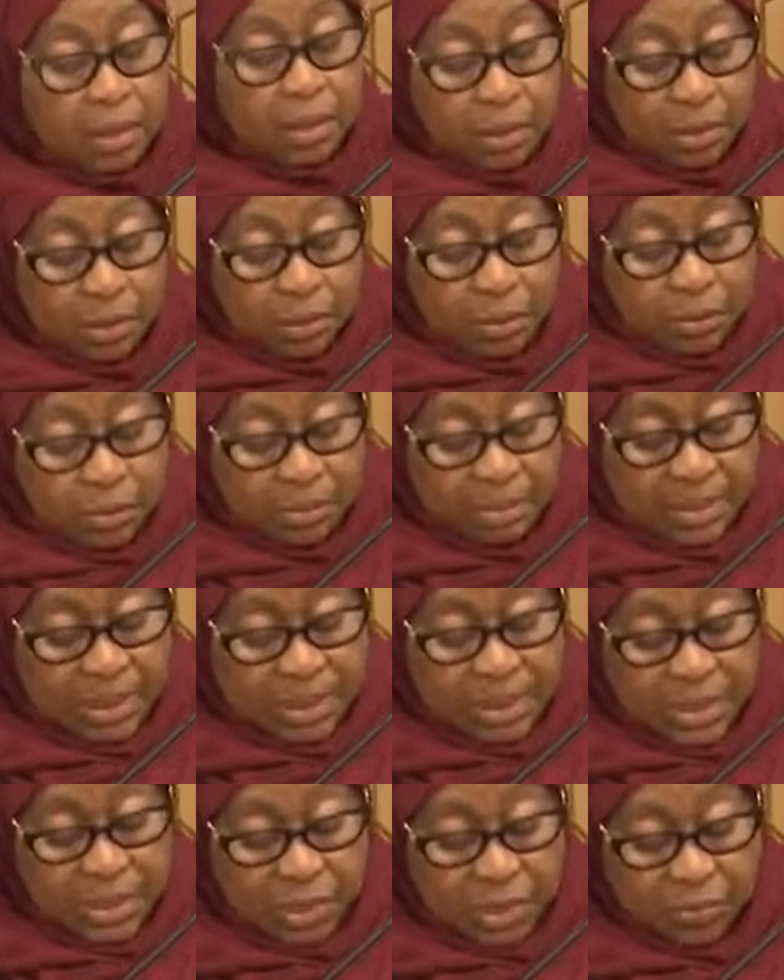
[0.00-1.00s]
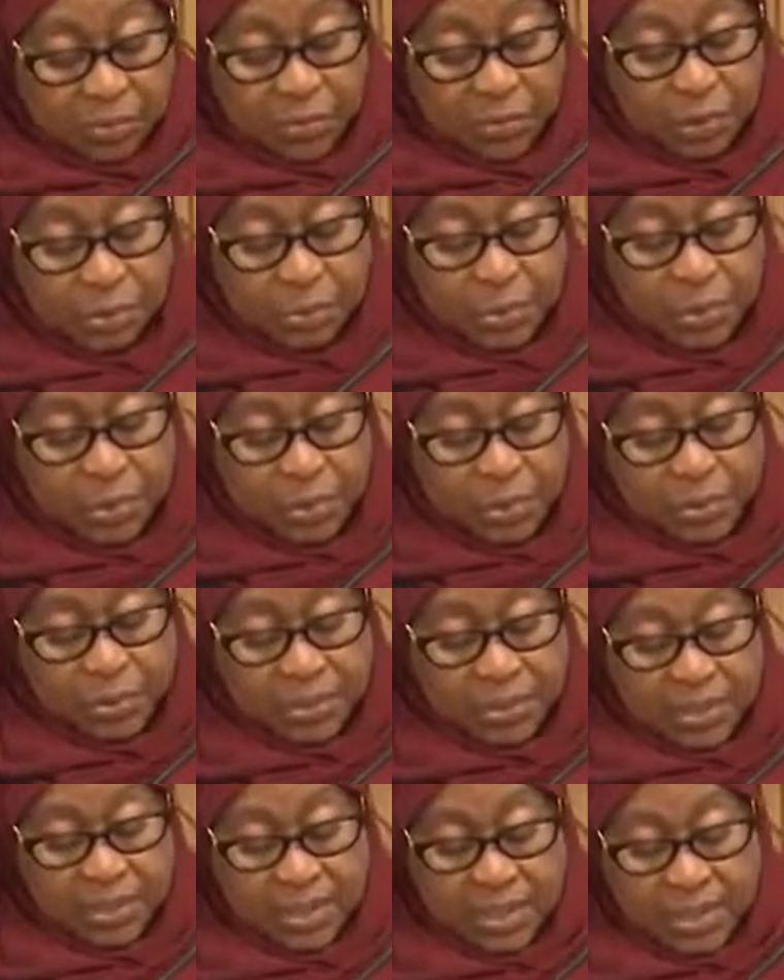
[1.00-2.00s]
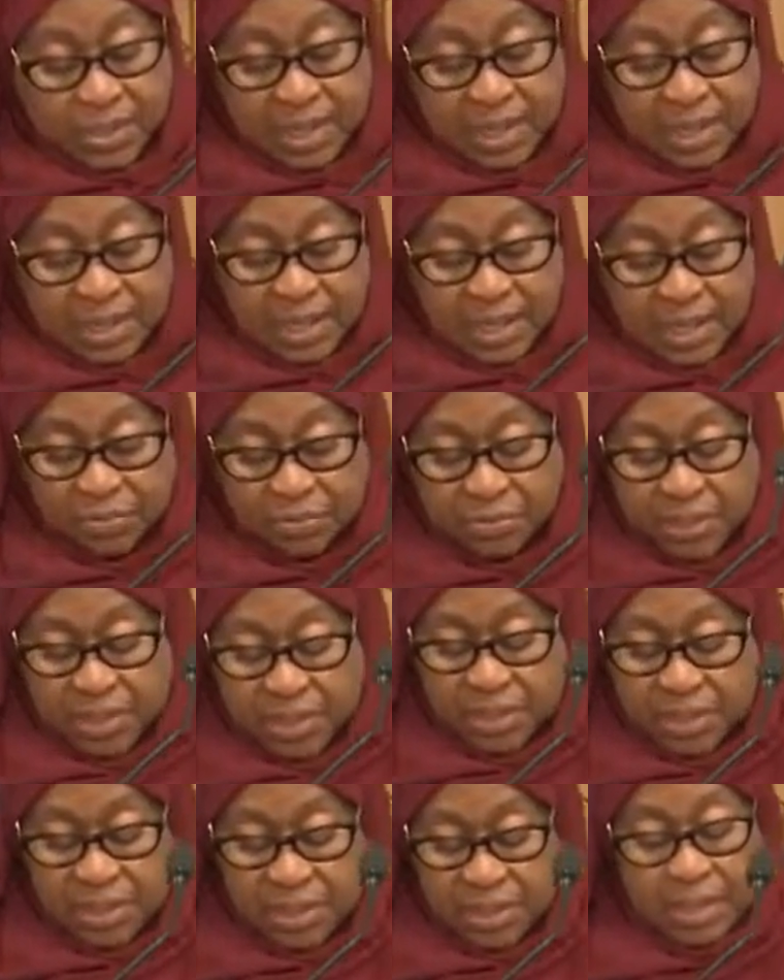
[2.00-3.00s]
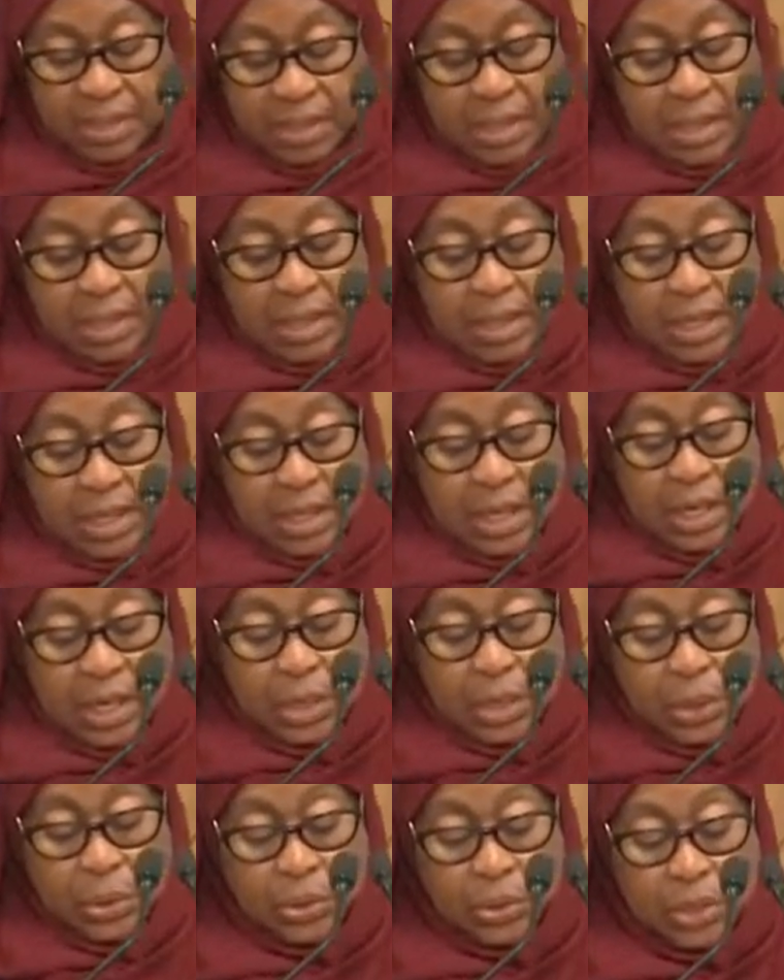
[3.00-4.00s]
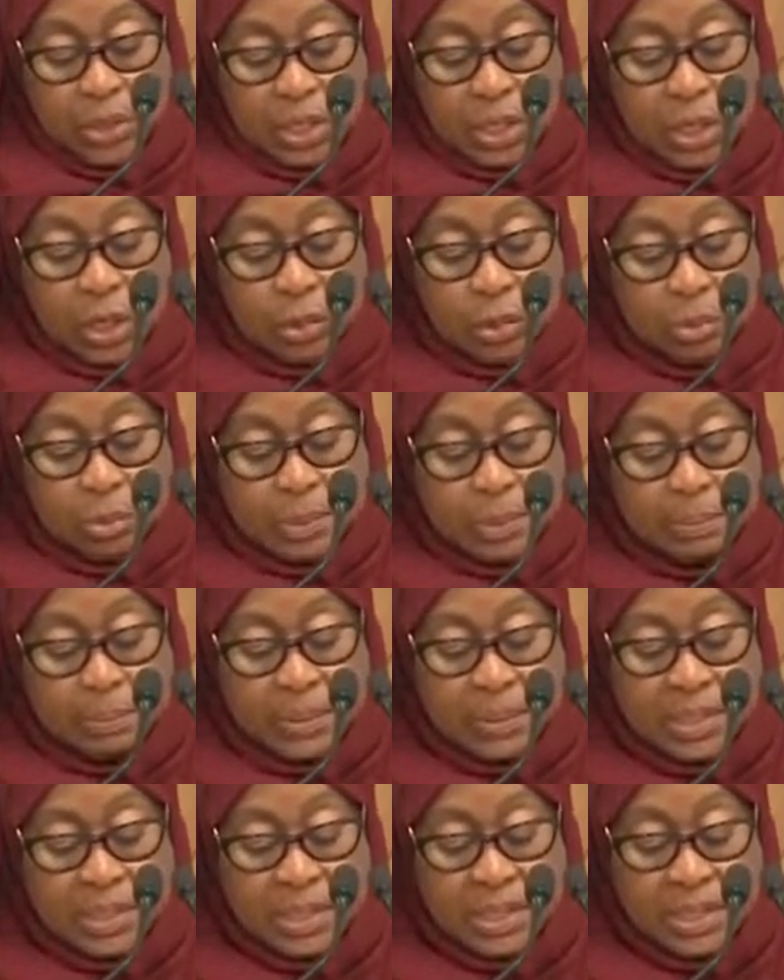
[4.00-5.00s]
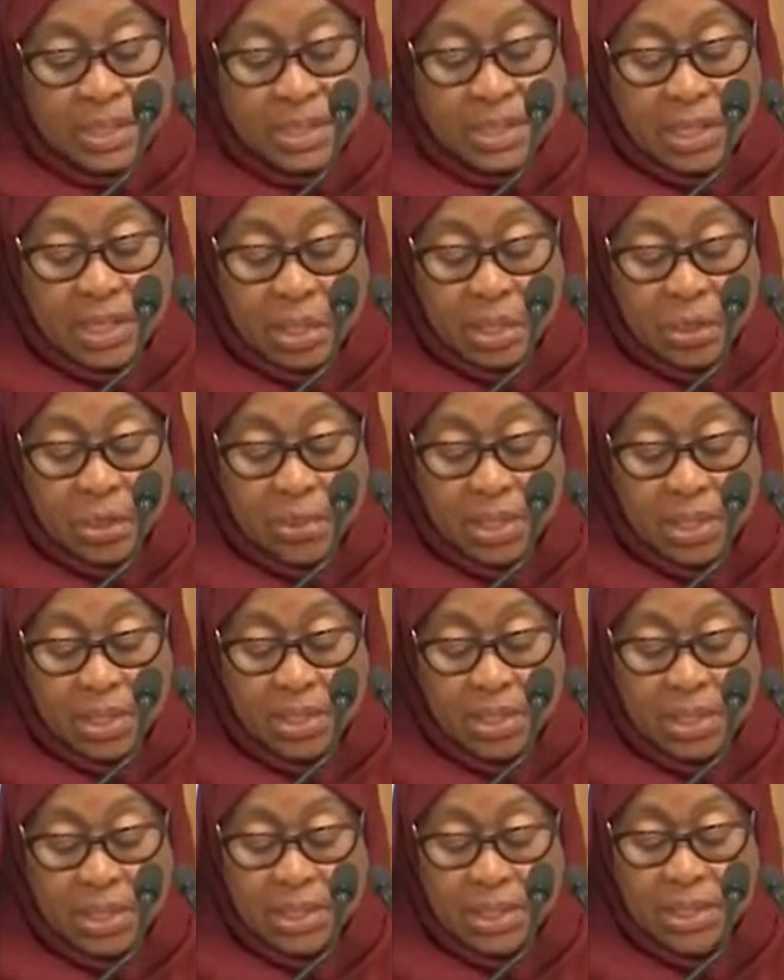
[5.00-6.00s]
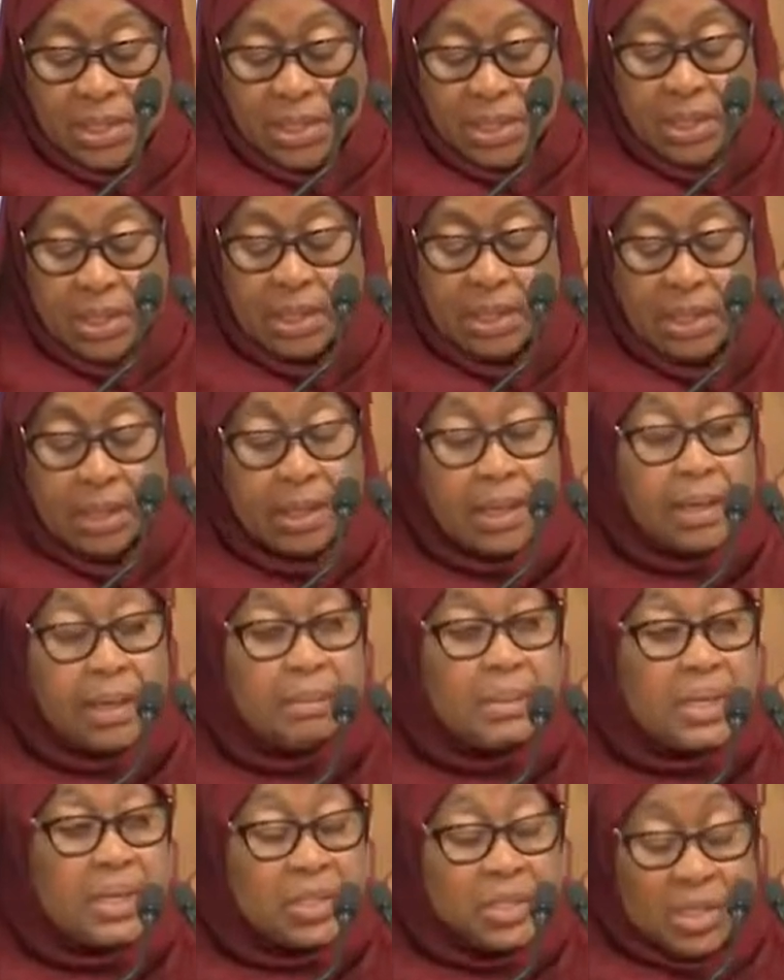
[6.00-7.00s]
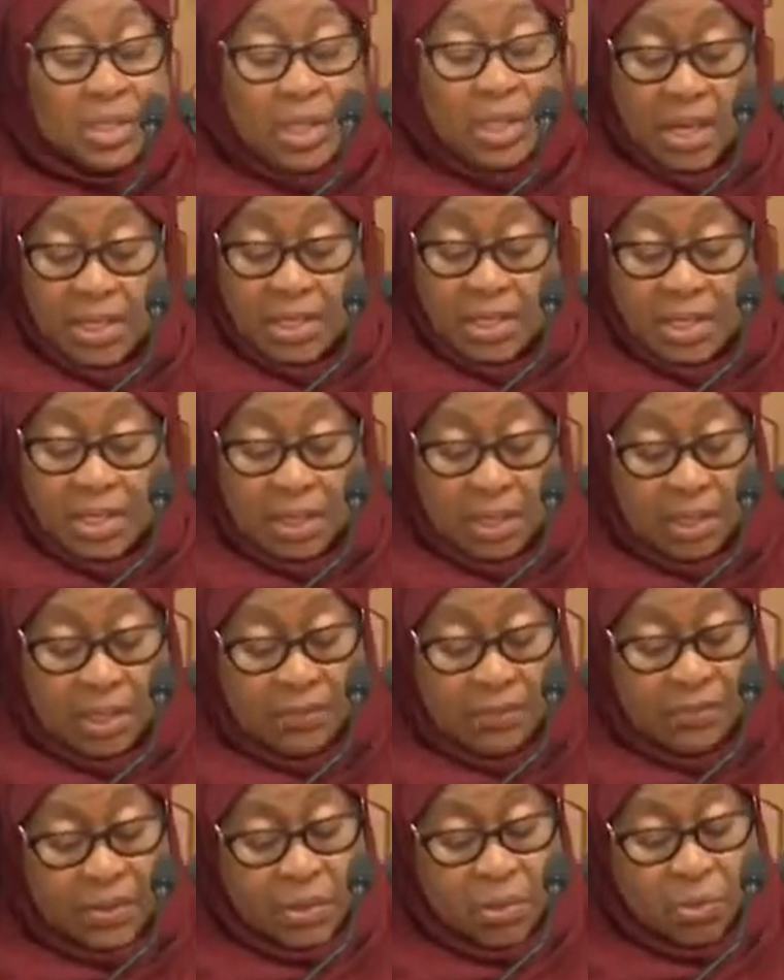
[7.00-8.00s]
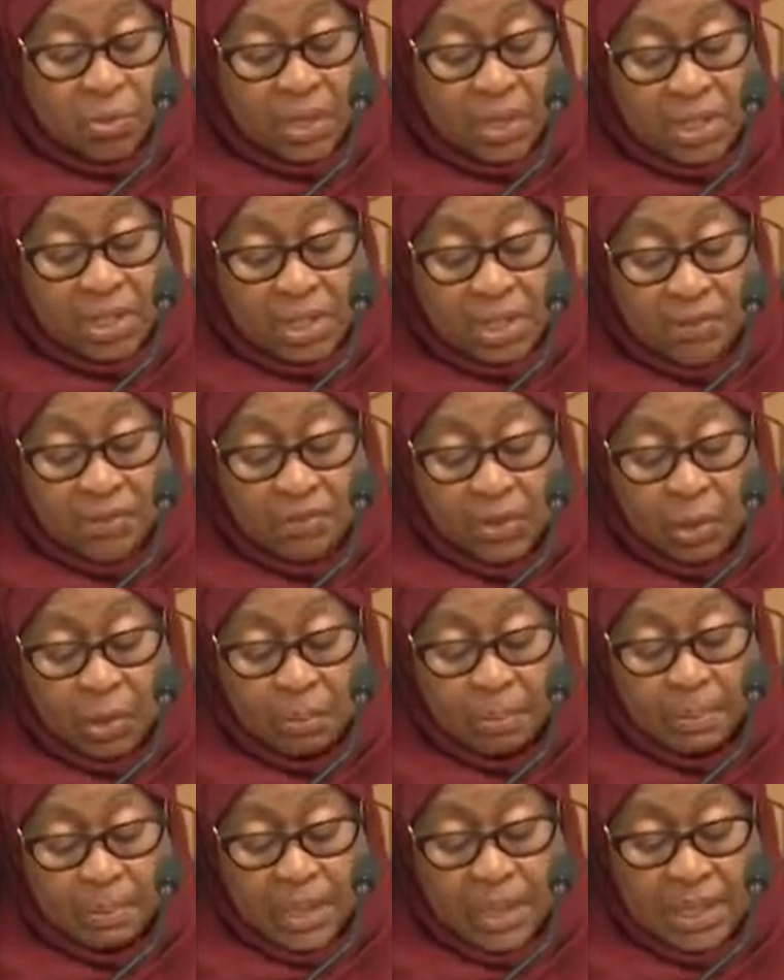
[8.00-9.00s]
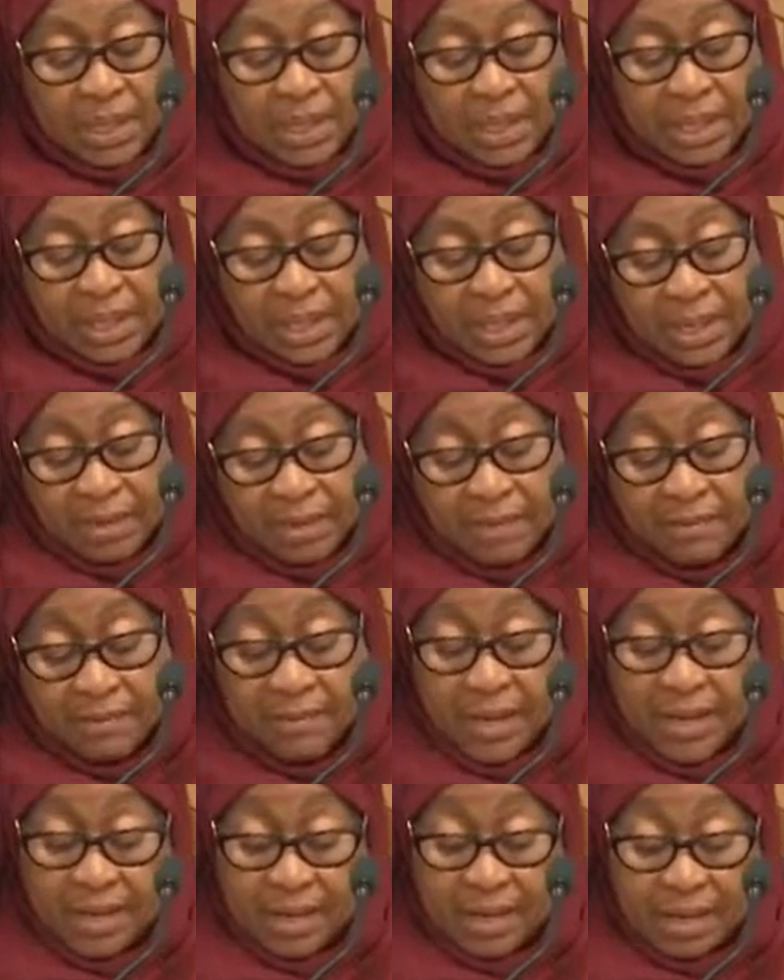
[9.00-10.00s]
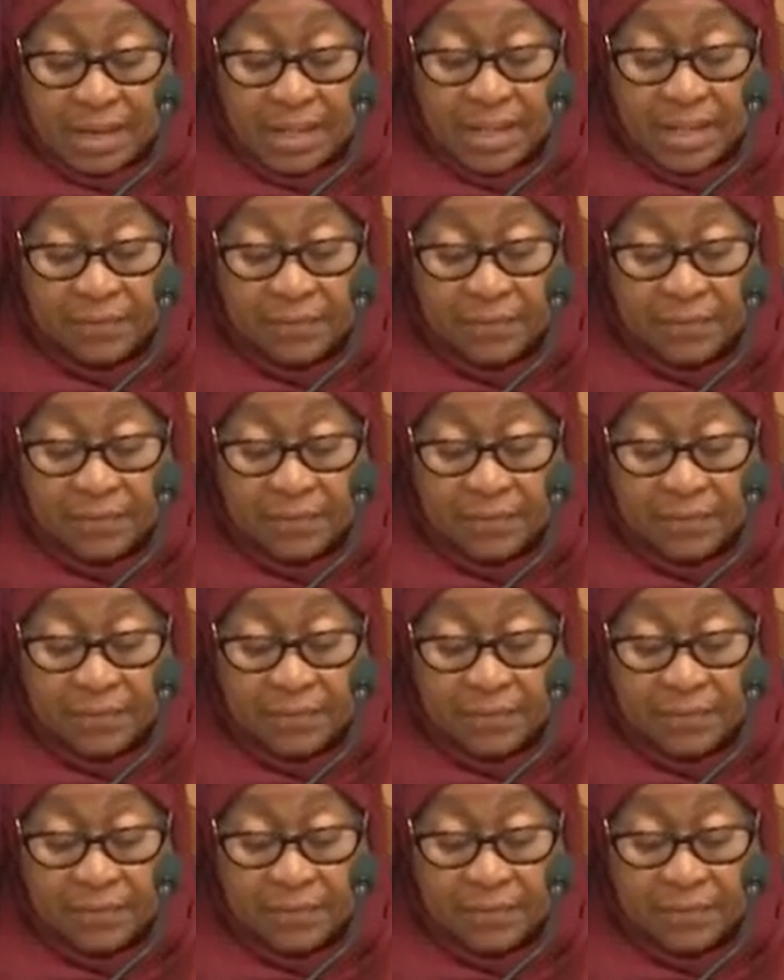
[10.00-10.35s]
on all matters of common concern and interest, including global peace and security, climate change, infrastructure development, financing